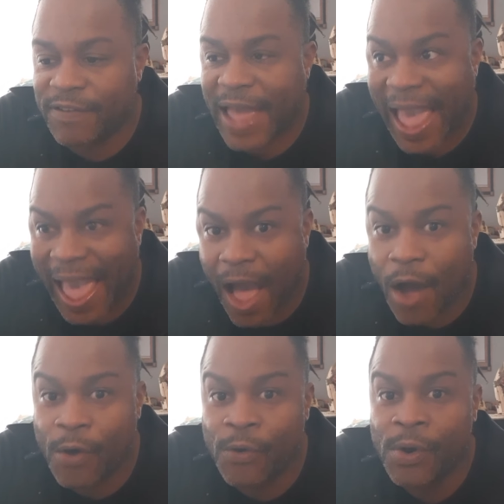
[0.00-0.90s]

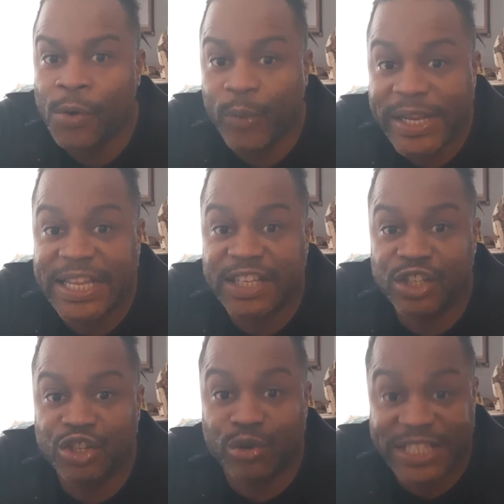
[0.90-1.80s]
how we can
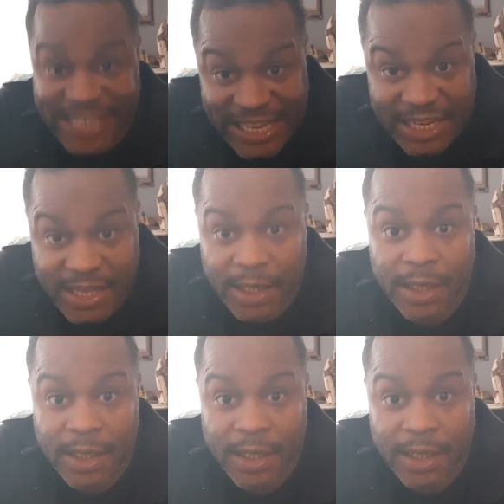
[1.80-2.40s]
critique